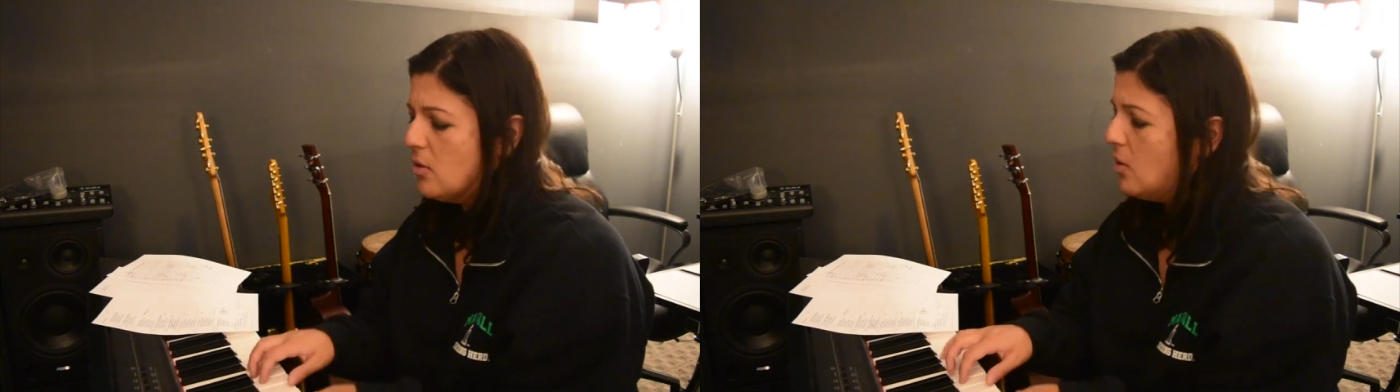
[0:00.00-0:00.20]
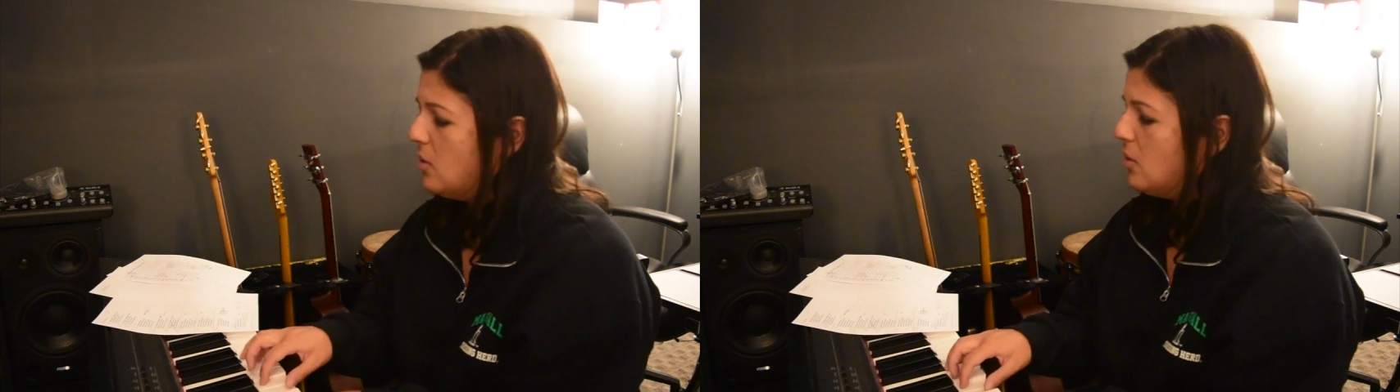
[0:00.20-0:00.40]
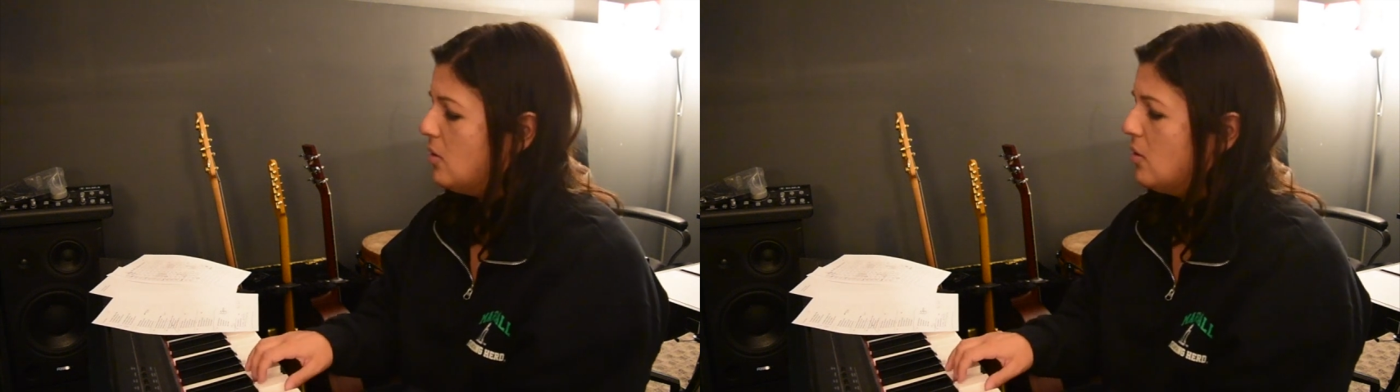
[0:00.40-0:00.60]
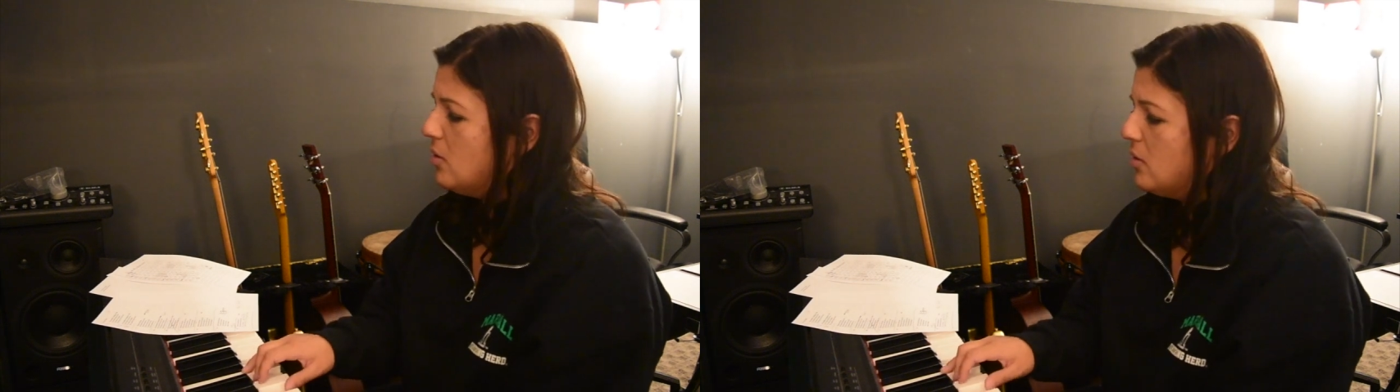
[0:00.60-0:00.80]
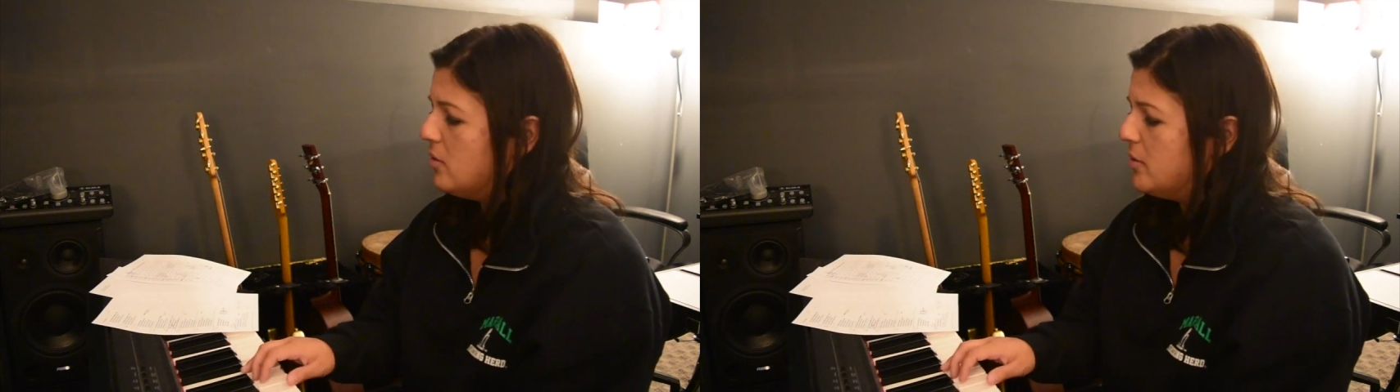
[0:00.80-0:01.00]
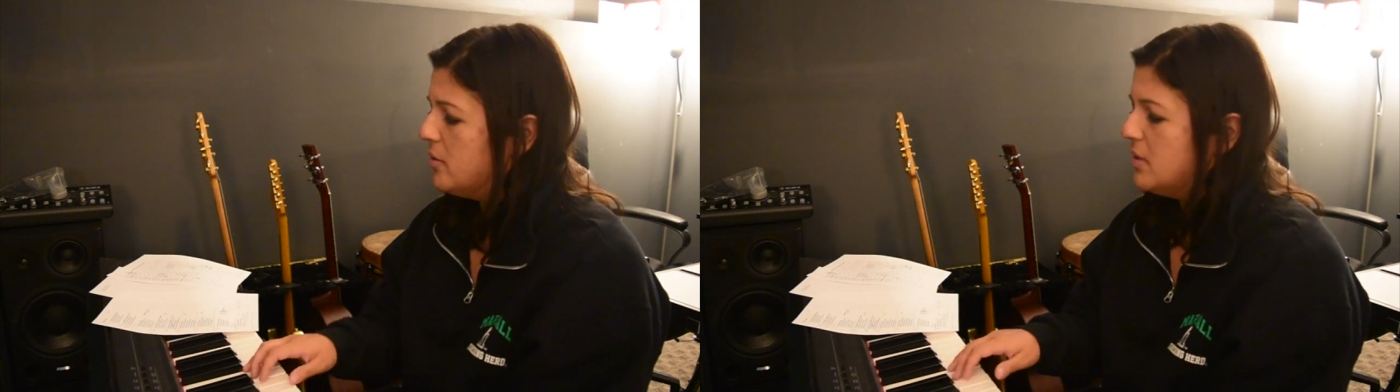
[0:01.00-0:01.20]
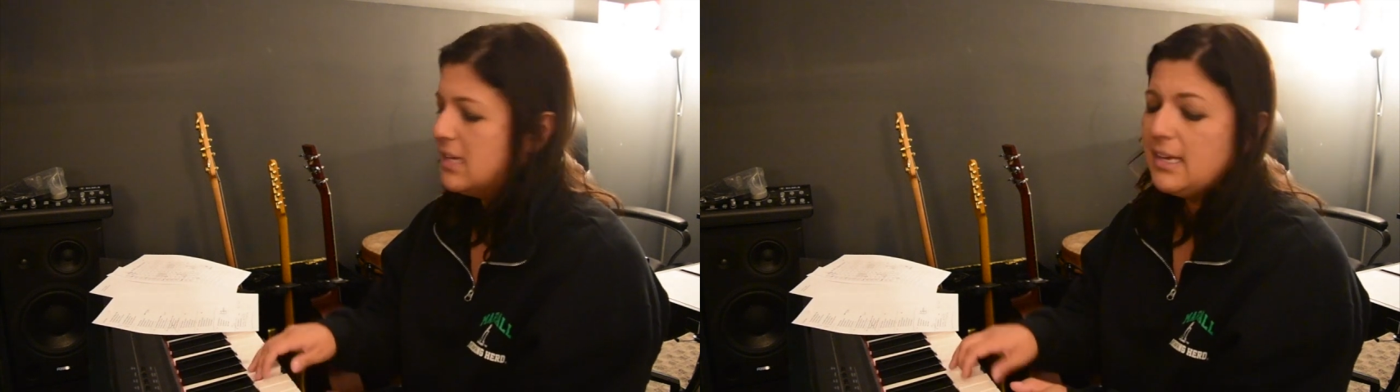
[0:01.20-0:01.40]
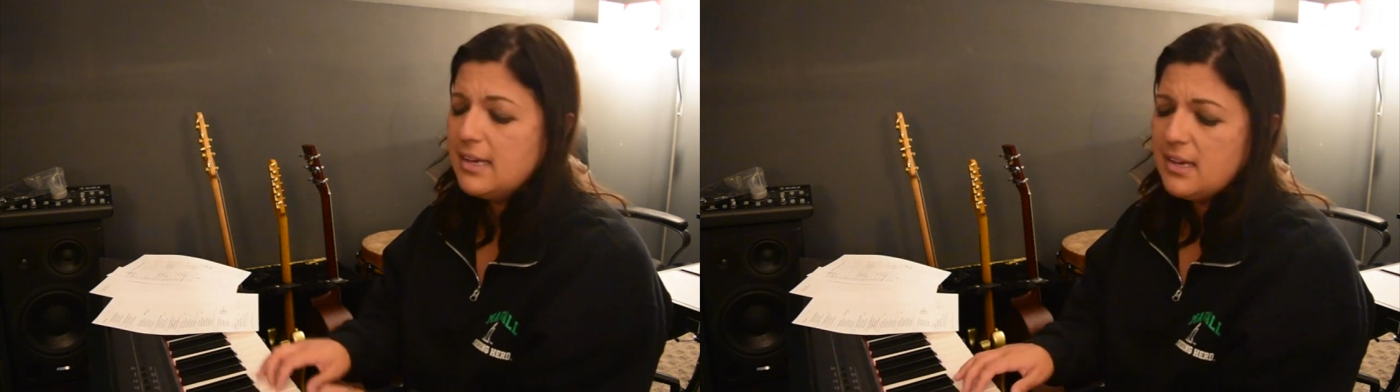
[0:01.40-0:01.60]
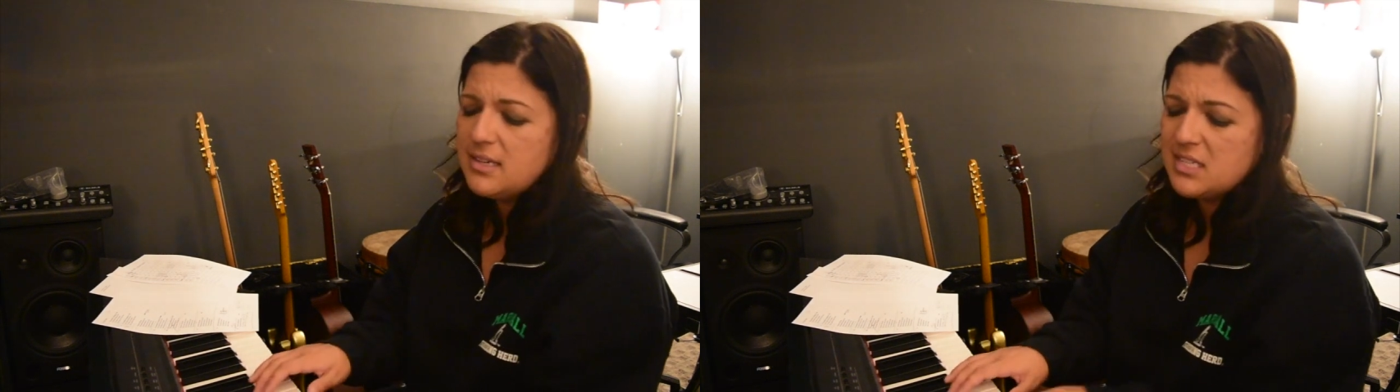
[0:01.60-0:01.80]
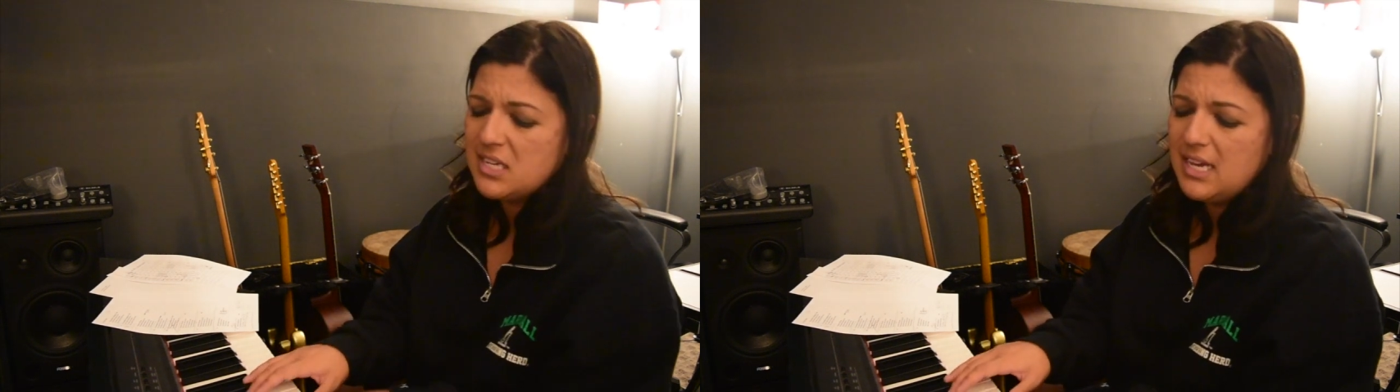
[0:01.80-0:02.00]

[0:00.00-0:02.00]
Lord is